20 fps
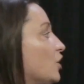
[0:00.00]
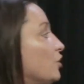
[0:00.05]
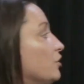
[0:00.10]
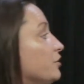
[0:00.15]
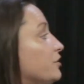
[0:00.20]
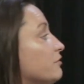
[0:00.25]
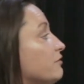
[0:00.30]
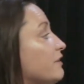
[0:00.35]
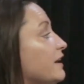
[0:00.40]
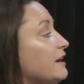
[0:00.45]

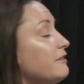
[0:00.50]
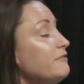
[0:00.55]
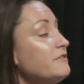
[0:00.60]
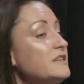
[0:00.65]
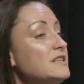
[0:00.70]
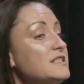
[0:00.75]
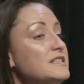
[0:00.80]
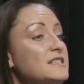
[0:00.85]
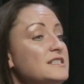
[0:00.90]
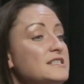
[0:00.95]
Other
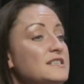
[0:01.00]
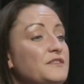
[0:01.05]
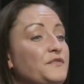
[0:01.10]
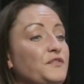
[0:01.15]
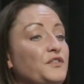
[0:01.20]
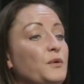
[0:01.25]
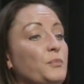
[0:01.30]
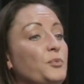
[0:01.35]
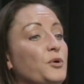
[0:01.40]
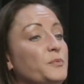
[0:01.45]
areas is
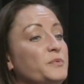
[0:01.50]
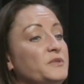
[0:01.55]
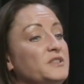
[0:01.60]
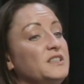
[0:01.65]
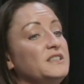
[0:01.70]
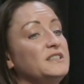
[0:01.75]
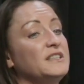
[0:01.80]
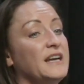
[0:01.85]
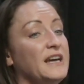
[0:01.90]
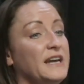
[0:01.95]
if the
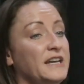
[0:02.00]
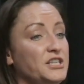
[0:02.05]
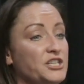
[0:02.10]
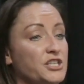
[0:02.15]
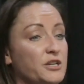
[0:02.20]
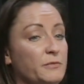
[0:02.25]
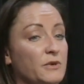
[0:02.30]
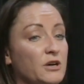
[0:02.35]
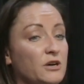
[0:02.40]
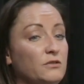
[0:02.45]
property is a
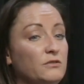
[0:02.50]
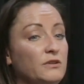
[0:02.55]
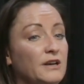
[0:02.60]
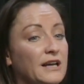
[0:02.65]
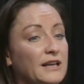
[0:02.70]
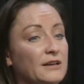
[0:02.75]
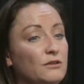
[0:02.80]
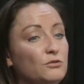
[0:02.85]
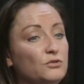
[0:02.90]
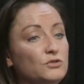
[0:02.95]
HMO,
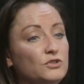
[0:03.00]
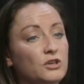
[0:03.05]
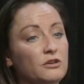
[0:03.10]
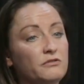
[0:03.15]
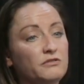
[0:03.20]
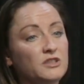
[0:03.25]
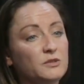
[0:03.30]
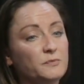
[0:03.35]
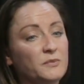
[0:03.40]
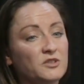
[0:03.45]
landlords
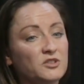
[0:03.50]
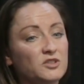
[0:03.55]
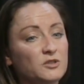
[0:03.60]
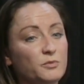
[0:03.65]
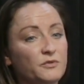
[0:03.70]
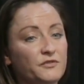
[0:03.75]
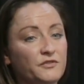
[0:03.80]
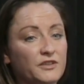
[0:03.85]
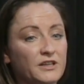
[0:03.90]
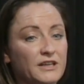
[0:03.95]
are
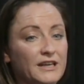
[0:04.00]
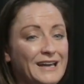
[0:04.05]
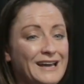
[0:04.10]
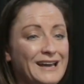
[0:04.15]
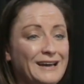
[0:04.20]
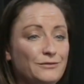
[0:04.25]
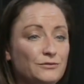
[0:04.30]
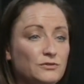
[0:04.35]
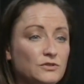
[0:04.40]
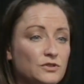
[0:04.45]
responsible for the
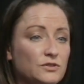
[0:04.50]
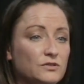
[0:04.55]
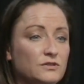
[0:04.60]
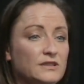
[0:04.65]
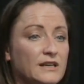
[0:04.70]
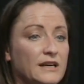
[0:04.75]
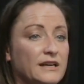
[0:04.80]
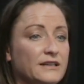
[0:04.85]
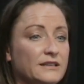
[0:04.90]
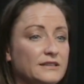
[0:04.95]
council
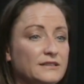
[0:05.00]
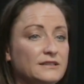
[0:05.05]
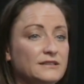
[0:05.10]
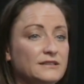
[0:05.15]
tax.